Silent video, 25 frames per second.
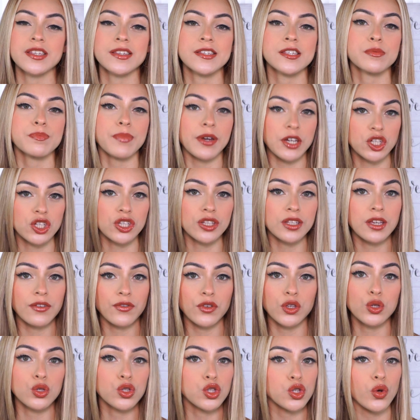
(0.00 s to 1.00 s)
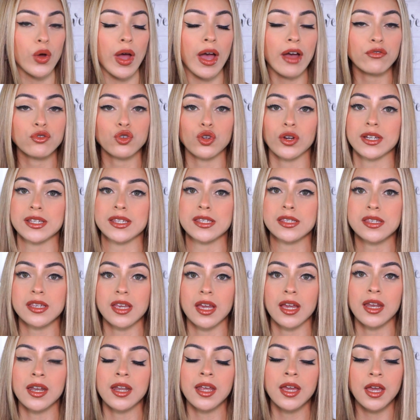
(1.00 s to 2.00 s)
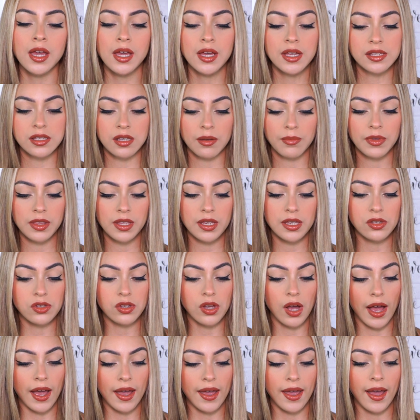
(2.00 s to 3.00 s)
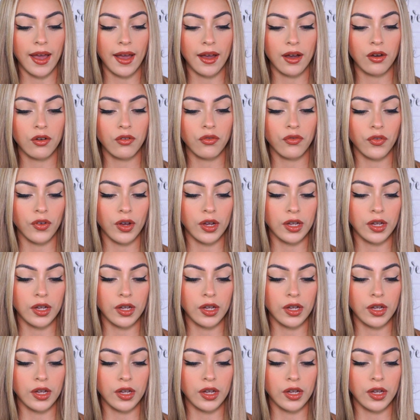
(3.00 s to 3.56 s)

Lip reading: especially if you do have dry skin. Some of these, I have